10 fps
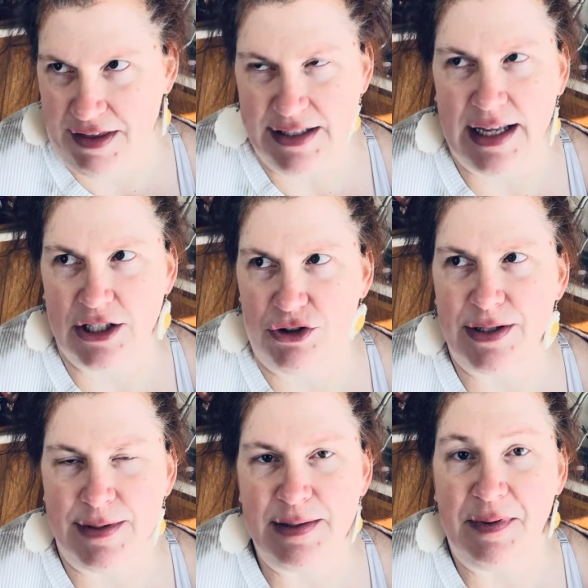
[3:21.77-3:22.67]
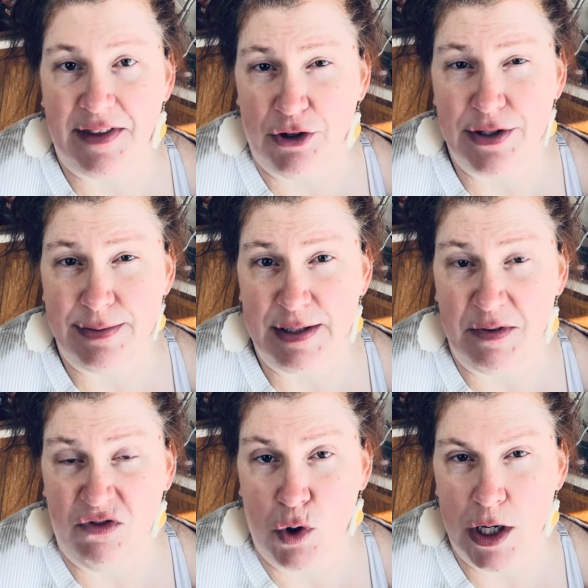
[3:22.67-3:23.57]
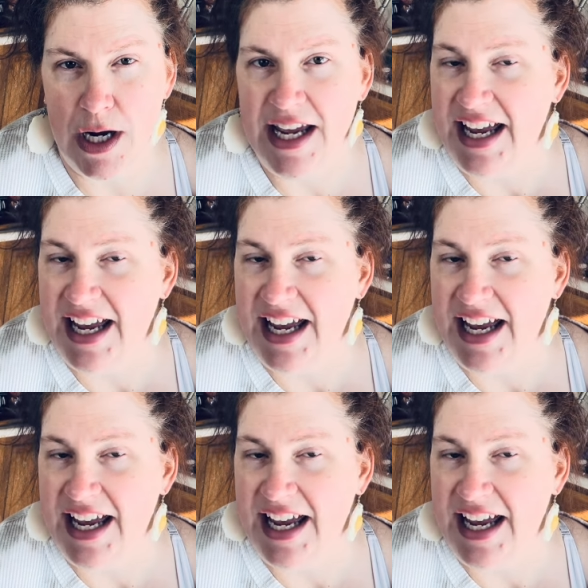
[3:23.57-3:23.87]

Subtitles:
this last Christmas, but the Christmas before,